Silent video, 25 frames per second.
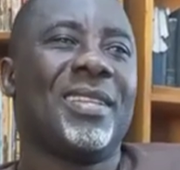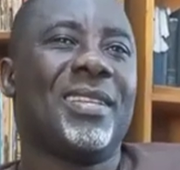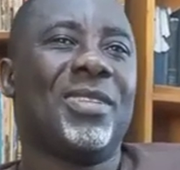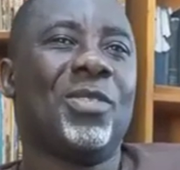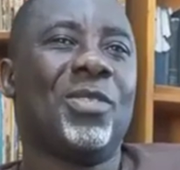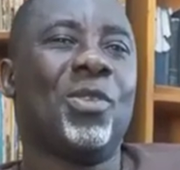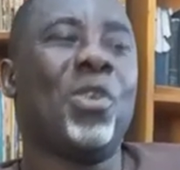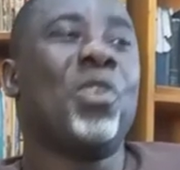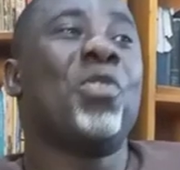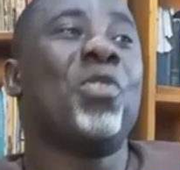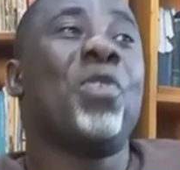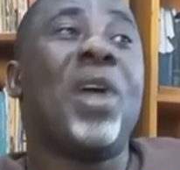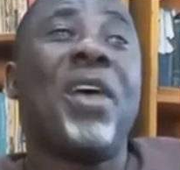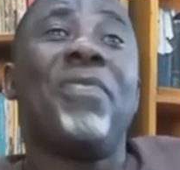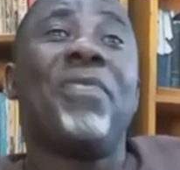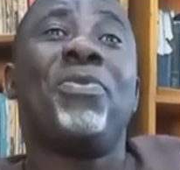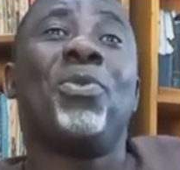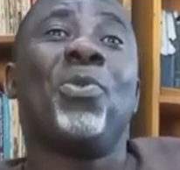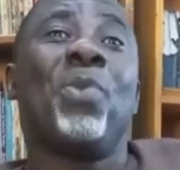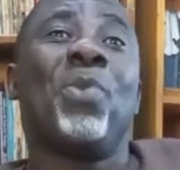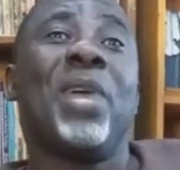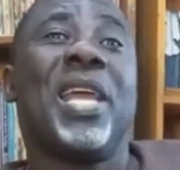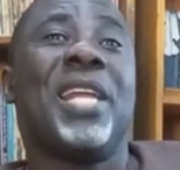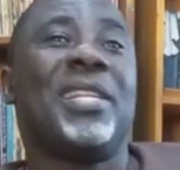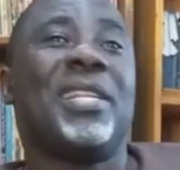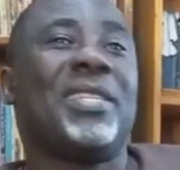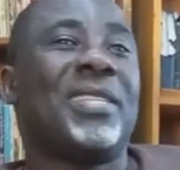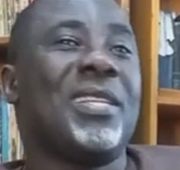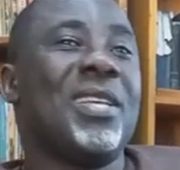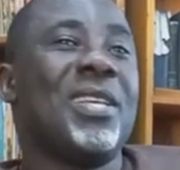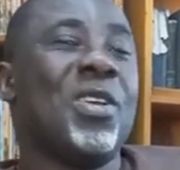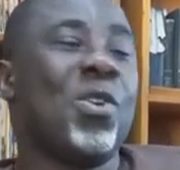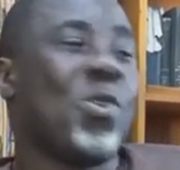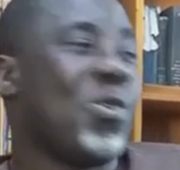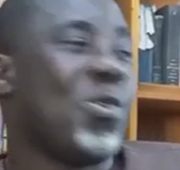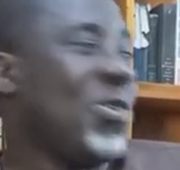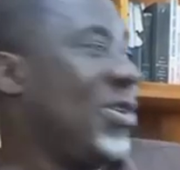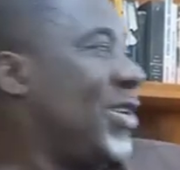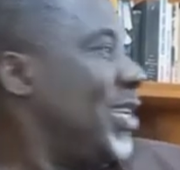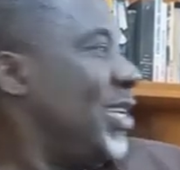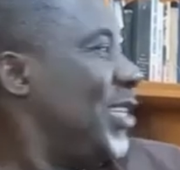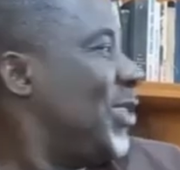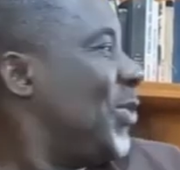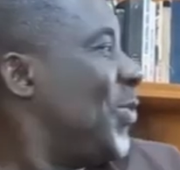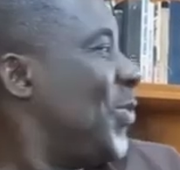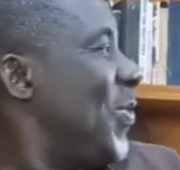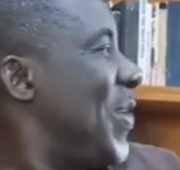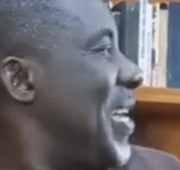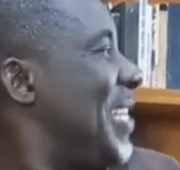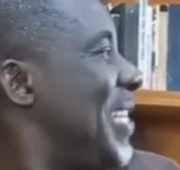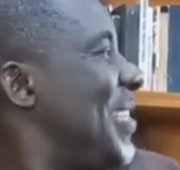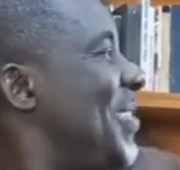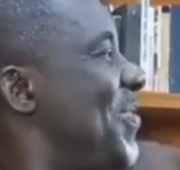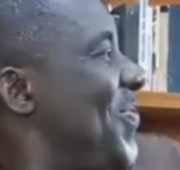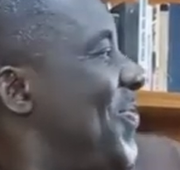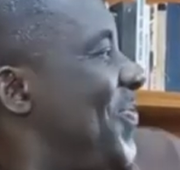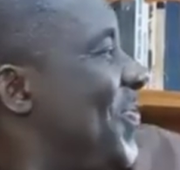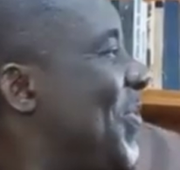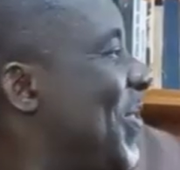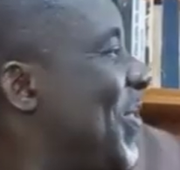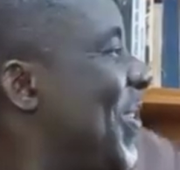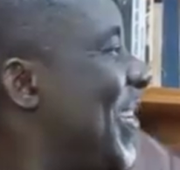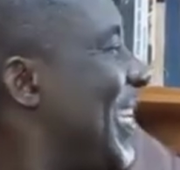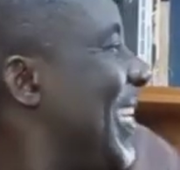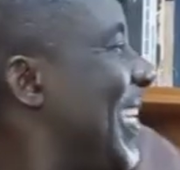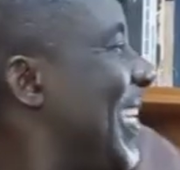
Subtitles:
So you have to wait. God is waiting for